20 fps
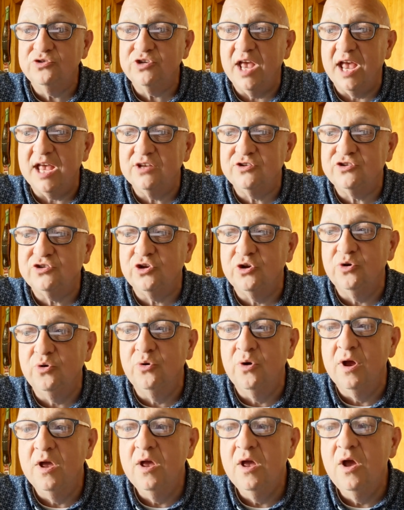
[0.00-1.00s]
as to
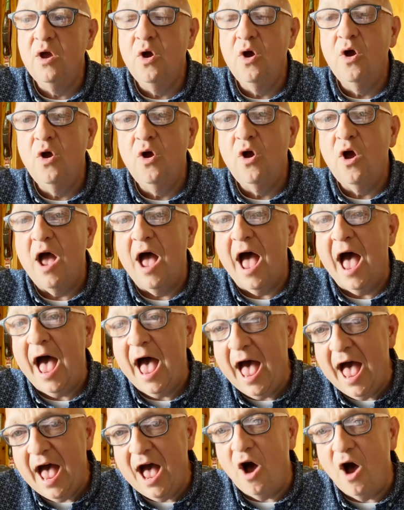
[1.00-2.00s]

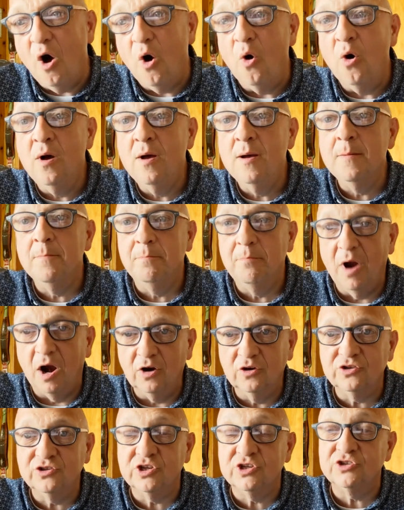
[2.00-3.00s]
how
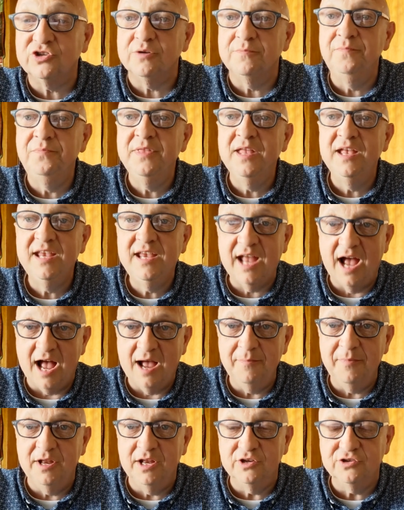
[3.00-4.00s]
Marxism,
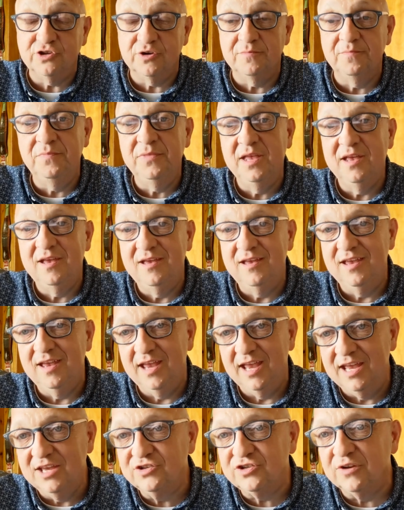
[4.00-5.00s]
communism,
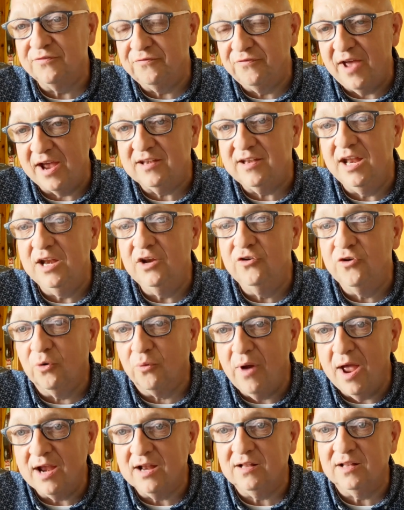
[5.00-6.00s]
is affecting
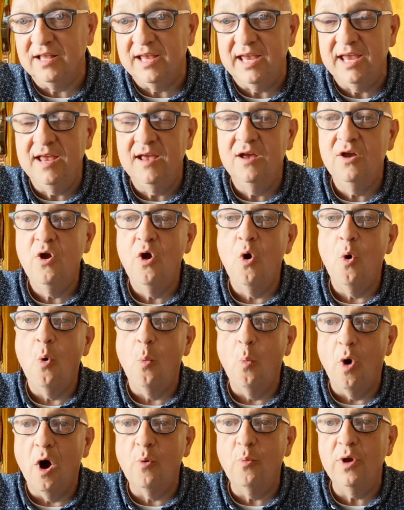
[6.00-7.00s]
directly
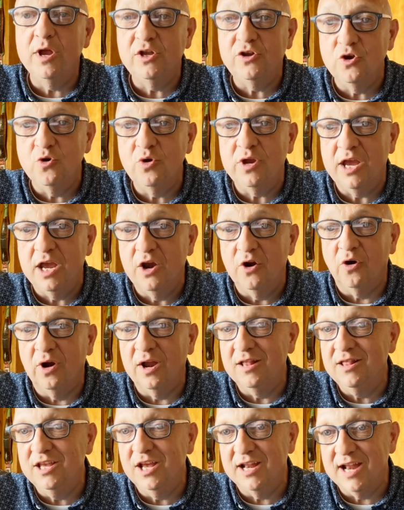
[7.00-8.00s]
what we do here in
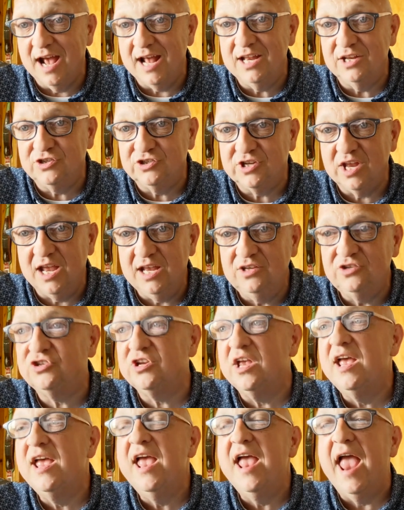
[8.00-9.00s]
the United States
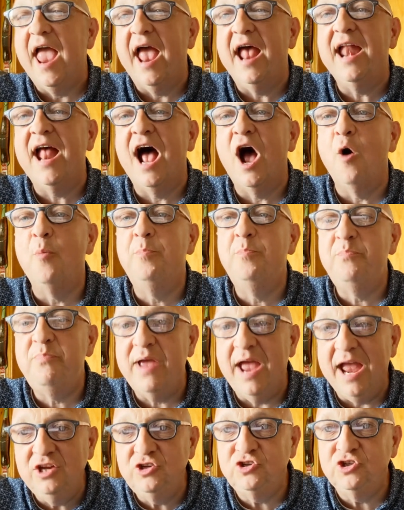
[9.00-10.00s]
and how
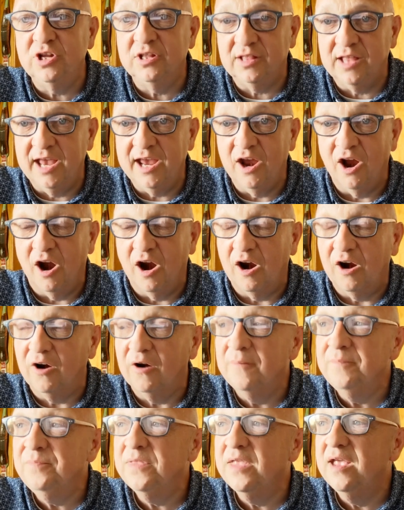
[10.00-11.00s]
patient they are.
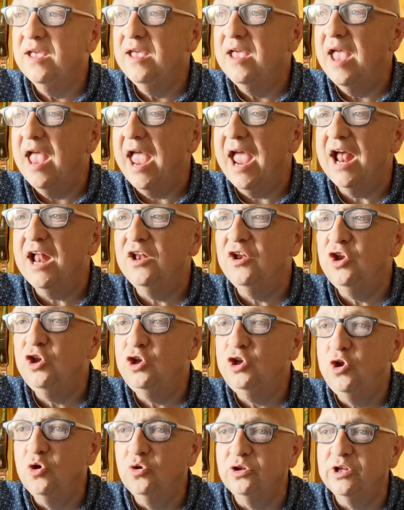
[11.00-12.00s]
And
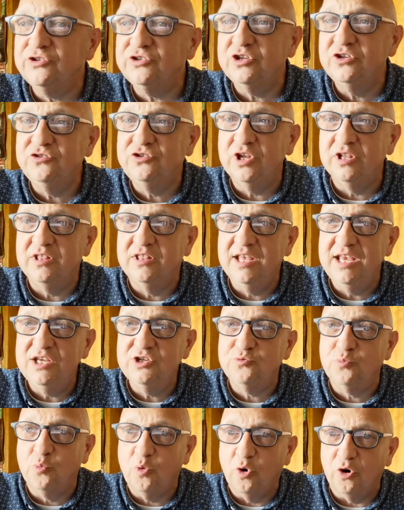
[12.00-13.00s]
you listen to these
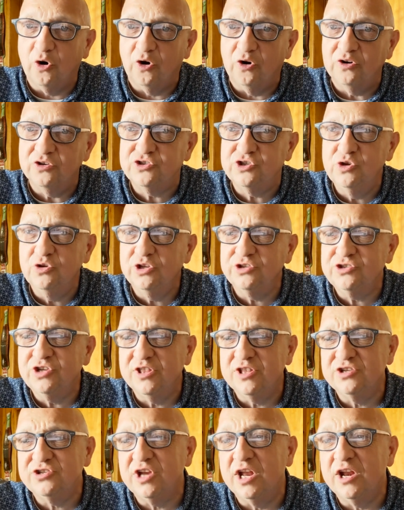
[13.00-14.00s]
words, you listen to
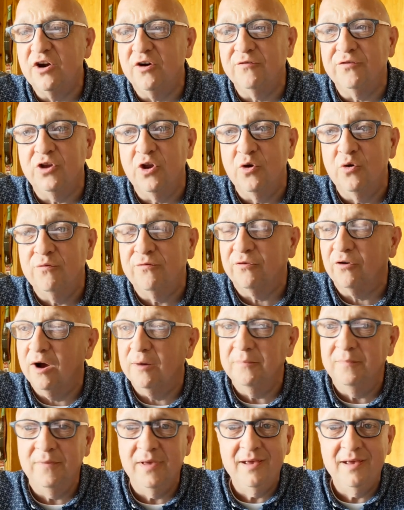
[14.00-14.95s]
this interview from